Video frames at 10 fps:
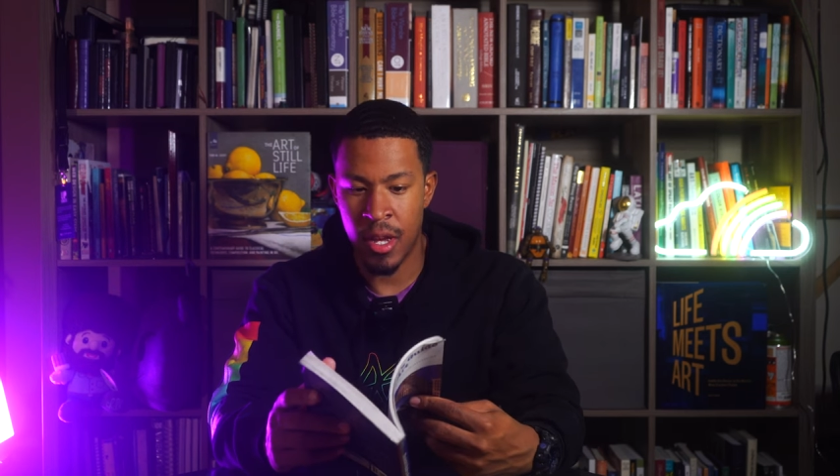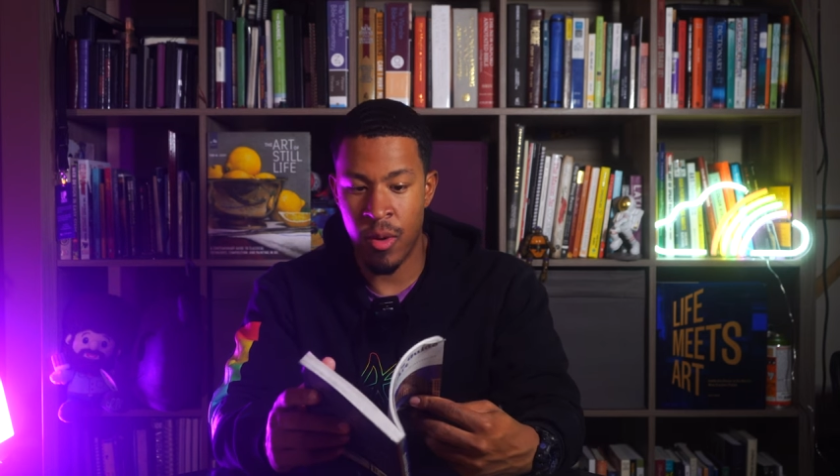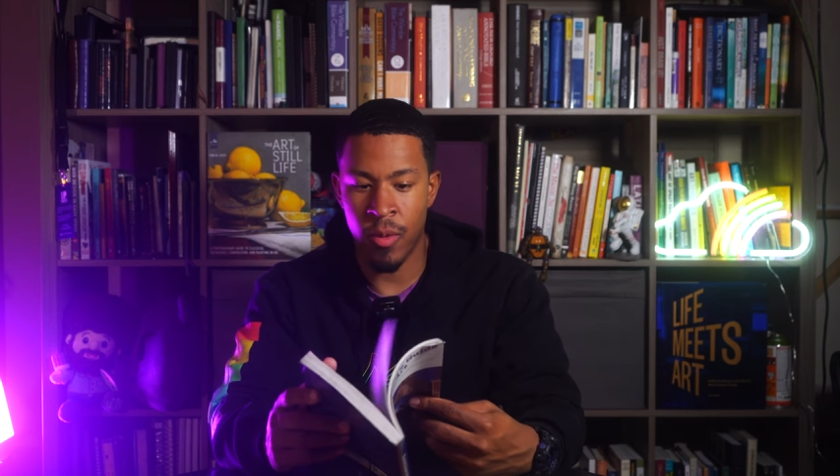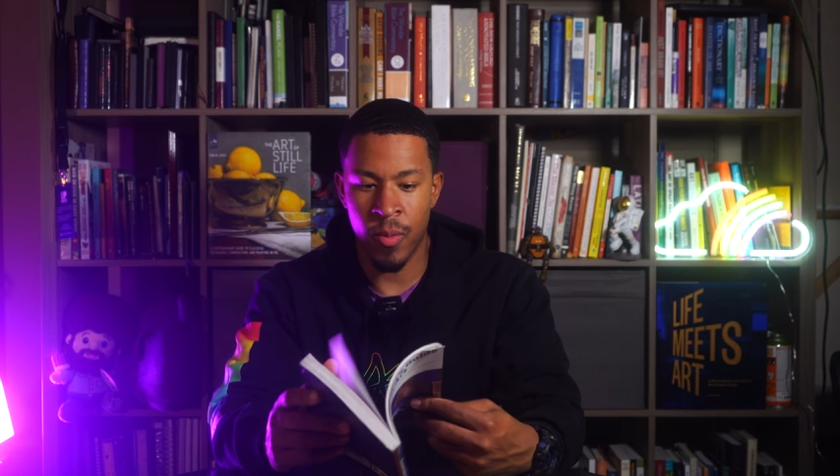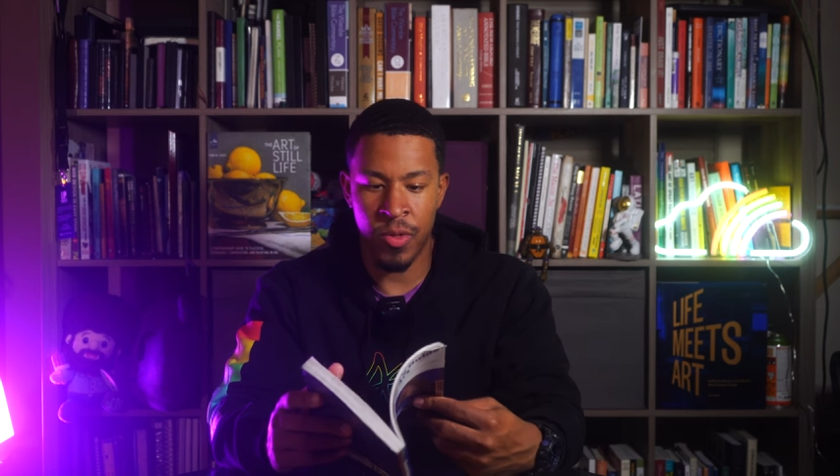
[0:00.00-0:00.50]
and
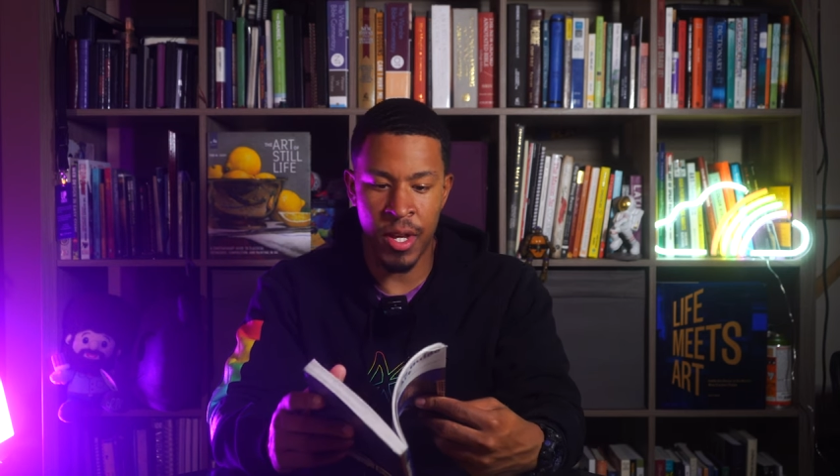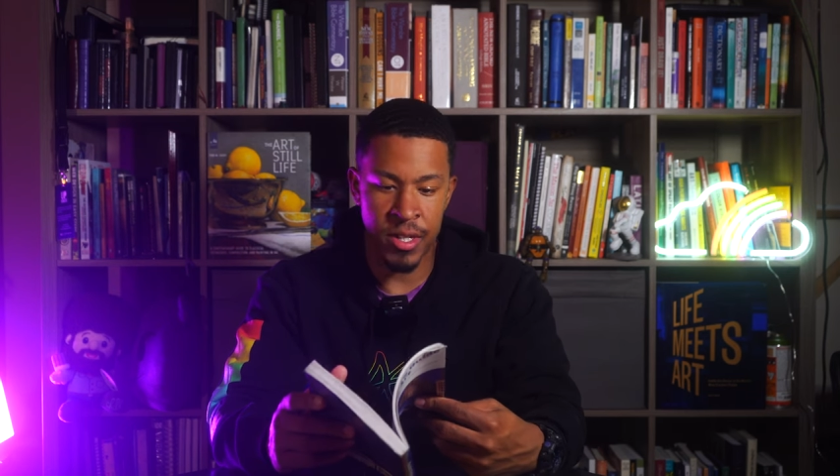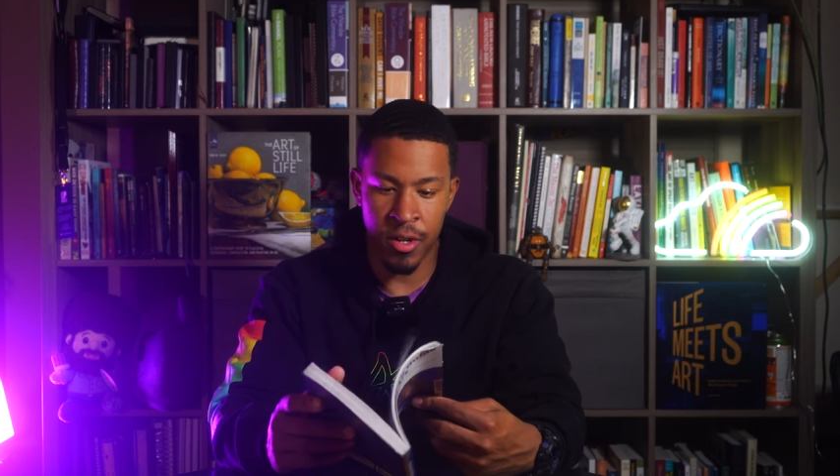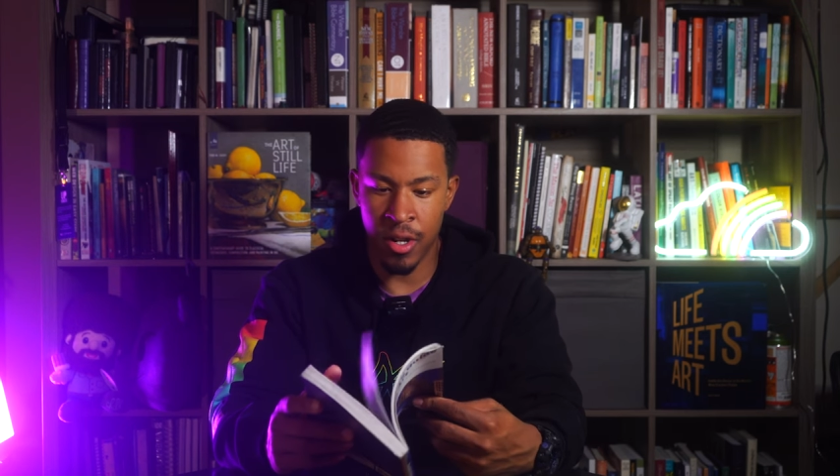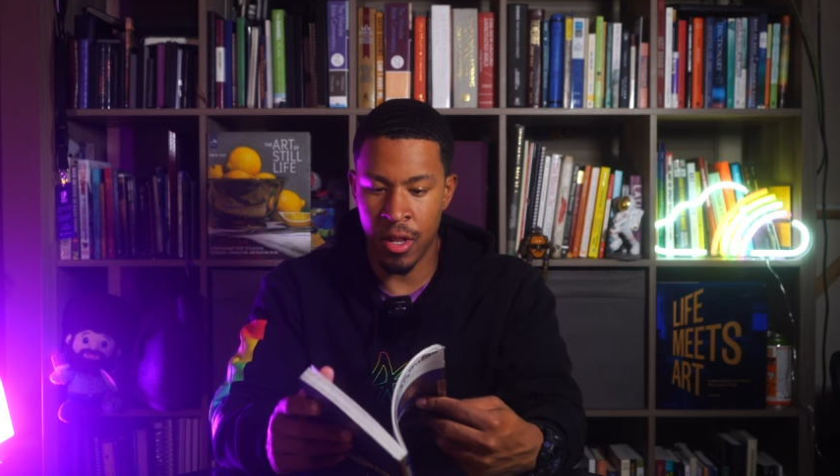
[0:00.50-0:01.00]
what things
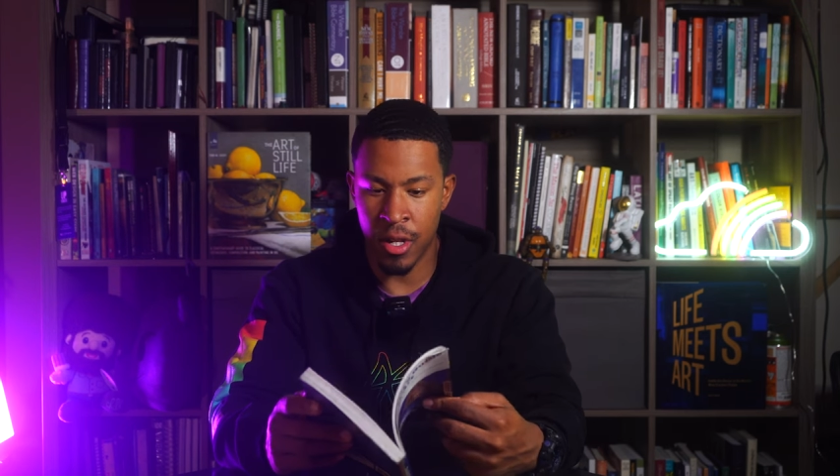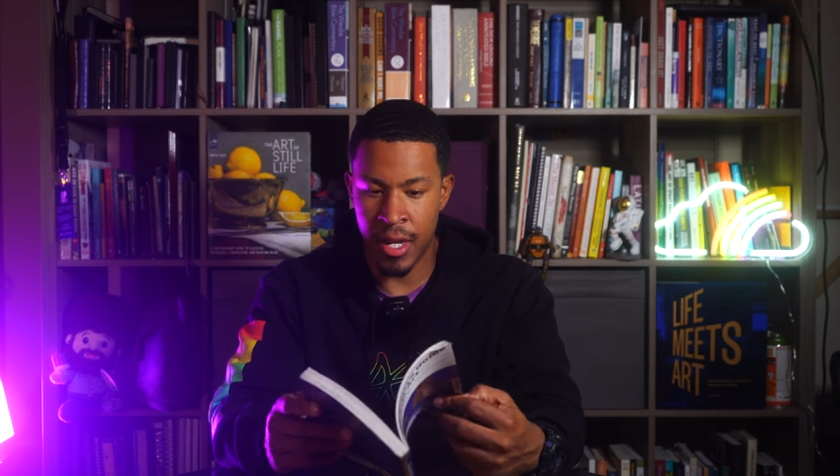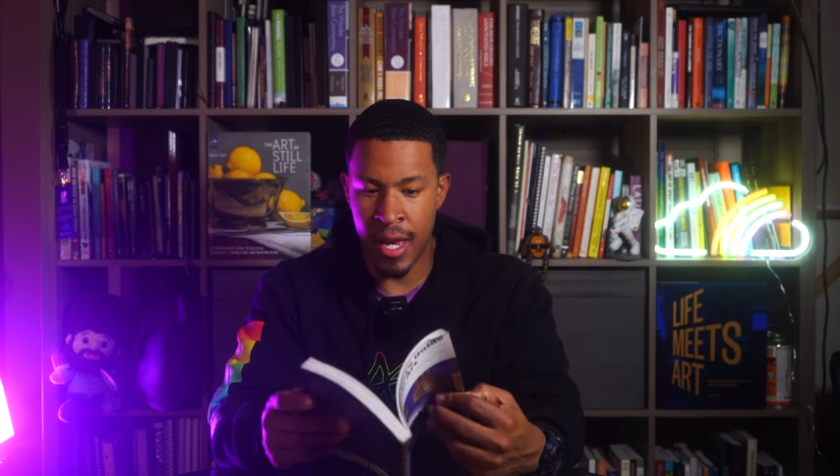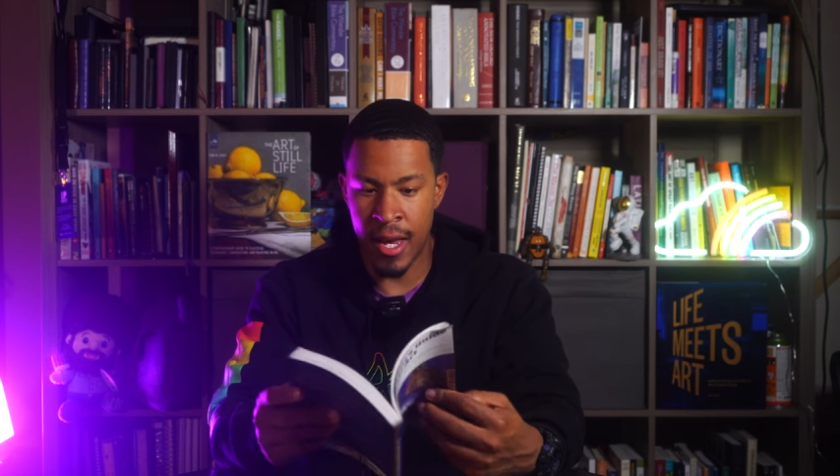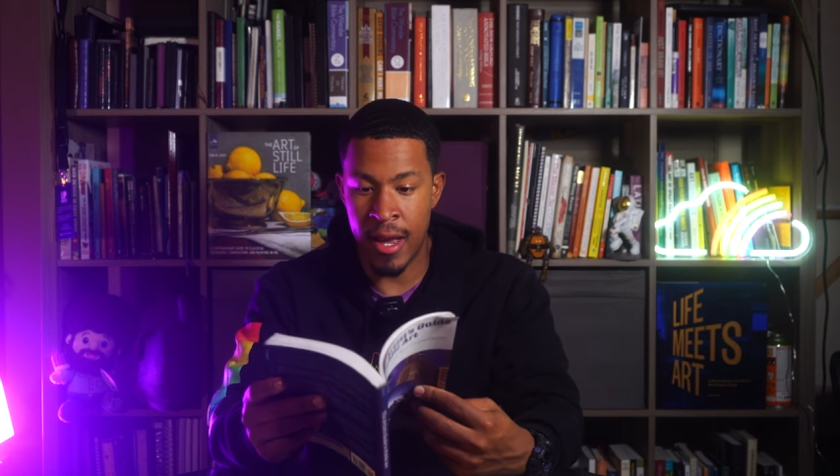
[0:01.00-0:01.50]
they're going to look
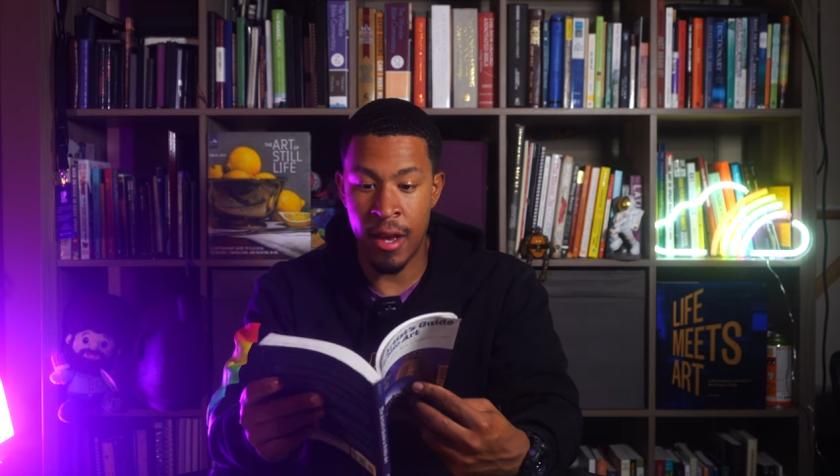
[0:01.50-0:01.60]
at,